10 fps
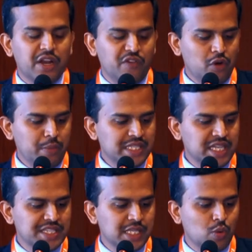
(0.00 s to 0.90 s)

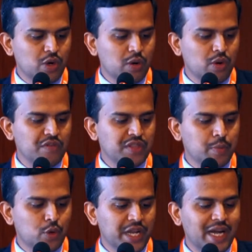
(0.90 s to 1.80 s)
rifampicin is one of
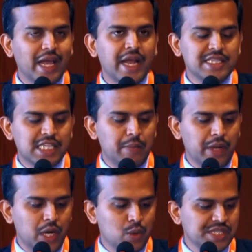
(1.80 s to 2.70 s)
the potent
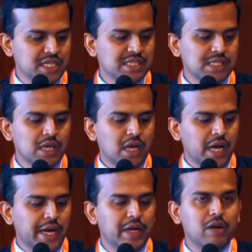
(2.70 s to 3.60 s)
enzyme inducers,
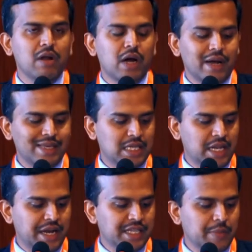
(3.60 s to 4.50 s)
and it will
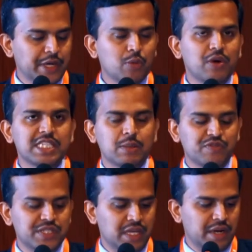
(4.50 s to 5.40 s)
accelerate the metabolism
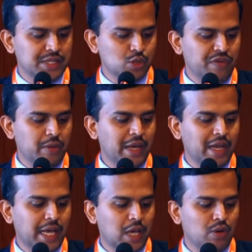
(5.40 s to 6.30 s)
of steroid. So we
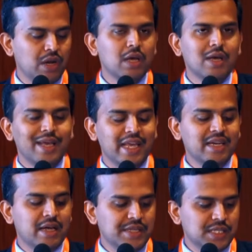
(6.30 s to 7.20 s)
may require
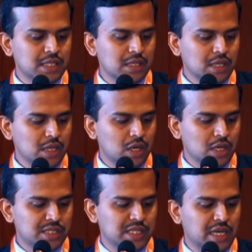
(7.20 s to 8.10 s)
increased
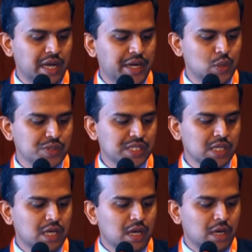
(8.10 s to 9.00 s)
steroid
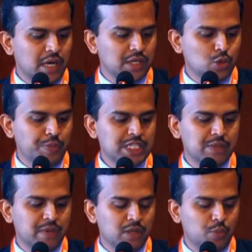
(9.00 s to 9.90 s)
dose
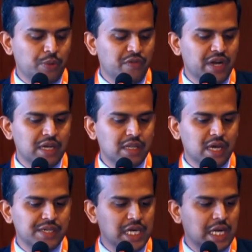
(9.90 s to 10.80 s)
to prevent
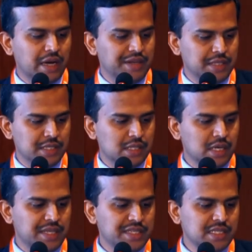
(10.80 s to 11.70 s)
the adrenal
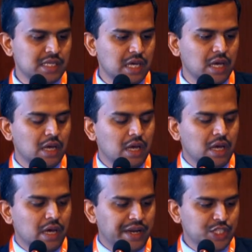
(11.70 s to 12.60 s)
crisis. And this is the
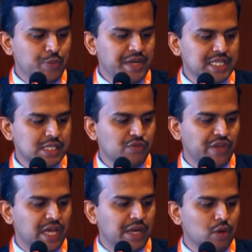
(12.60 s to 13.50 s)
regimens
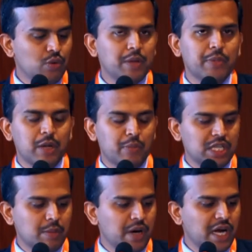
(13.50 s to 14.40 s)
we can give depend
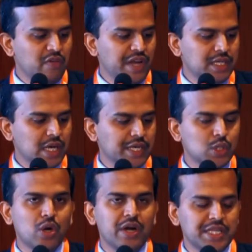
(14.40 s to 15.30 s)
upon the body weight,
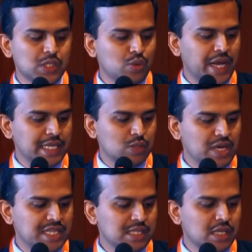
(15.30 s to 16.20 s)
hydrocortisone as
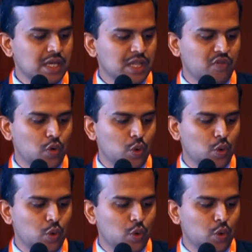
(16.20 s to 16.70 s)
well as the